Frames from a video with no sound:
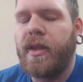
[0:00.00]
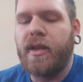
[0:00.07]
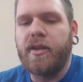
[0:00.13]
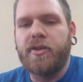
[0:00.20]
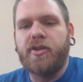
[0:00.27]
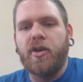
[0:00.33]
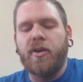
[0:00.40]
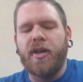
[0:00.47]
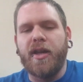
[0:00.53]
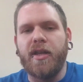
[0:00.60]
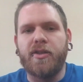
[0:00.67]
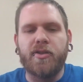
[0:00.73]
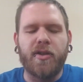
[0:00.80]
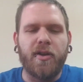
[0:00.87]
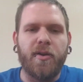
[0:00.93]
So
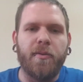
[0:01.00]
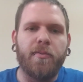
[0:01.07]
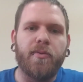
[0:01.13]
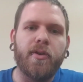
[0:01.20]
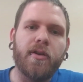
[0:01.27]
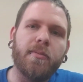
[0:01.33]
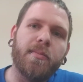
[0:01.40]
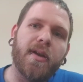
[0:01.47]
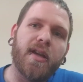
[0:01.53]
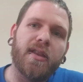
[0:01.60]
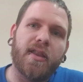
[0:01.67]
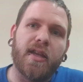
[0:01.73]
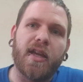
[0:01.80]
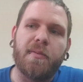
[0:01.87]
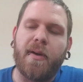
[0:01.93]
it's a real
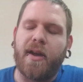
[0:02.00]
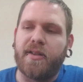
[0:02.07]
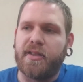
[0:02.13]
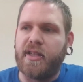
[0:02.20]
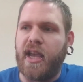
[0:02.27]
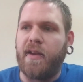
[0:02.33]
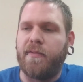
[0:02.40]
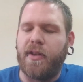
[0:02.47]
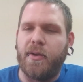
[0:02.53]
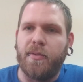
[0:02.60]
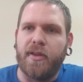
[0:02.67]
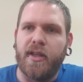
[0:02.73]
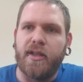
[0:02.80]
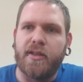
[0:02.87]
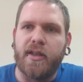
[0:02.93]
big thing about safety
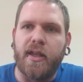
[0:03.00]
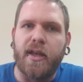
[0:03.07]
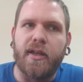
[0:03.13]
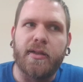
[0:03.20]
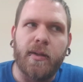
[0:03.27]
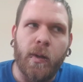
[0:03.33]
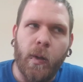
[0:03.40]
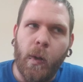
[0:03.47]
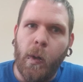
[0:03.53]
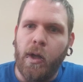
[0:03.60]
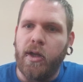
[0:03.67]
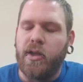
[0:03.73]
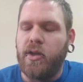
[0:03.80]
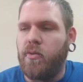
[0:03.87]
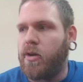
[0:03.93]
with these things.
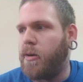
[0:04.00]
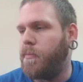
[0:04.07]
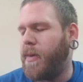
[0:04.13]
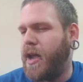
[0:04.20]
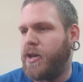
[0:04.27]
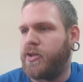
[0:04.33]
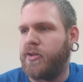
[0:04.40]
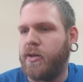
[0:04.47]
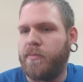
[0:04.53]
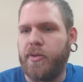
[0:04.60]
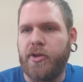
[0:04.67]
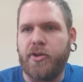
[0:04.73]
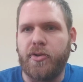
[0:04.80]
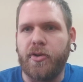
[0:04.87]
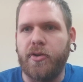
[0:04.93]
You want to make sure it
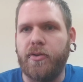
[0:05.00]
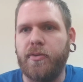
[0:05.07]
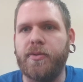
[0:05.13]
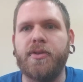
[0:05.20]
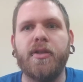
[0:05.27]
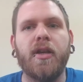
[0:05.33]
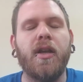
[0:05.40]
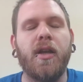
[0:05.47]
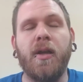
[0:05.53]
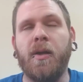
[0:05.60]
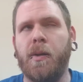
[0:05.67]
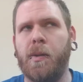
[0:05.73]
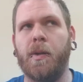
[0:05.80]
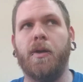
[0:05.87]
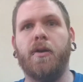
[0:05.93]
protrudes.
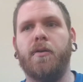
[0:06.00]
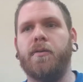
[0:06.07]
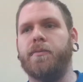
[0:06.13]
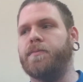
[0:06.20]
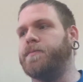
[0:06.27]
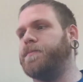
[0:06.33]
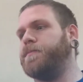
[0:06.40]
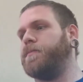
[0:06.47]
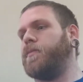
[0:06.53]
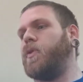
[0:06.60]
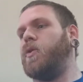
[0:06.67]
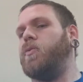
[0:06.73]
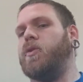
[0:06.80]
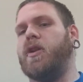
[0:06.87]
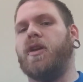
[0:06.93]

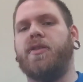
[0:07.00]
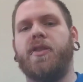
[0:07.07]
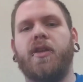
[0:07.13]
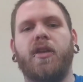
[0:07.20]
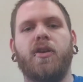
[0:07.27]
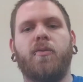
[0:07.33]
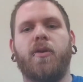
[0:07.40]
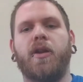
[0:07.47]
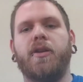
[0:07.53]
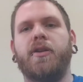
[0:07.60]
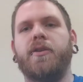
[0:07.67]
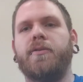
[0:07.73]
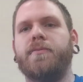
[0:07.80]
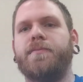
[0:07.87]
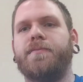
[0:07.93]
Another thing you don't want
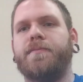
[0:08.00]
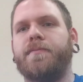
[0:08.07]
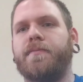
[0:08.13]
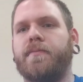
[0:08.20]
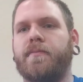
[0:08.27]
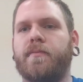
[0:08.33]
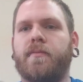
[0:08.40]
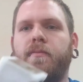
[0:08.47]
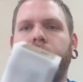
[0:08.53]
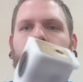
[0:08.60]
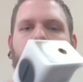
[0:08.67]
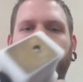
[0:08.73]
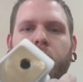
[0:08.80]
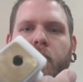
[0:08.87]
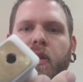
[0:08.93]
to do,
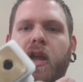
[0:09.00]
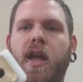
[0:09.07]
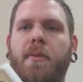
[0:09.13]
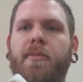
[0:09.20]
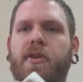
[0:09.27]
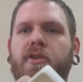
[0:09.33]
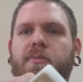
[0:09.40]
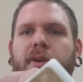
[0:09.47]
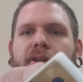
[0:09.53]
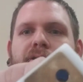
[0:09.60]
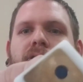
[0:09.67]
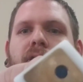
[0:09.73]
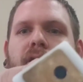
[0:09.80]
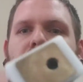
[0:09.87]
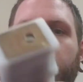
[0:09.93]
I'm gonna use my
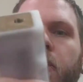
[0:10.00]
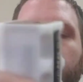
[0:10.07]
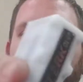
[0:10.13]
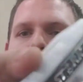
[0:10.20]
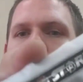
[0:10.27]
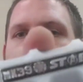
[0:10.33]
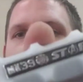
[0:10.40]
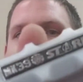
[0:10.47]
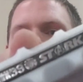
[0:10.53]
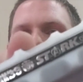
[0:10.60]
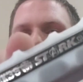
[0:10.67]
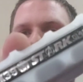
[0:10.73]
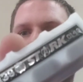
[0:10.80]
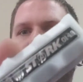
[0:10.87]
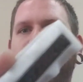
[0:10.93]

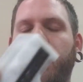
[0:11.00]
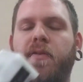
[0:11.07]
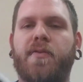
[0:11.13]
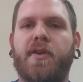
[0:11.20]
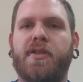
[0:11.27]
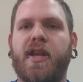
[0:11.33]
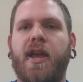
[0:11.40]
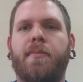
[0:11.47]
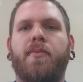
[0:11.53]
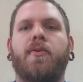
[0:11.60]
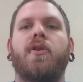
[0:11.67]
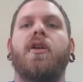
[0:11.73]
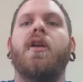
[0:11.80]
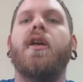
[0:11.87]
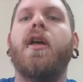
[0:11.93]
Stark mod right here for example.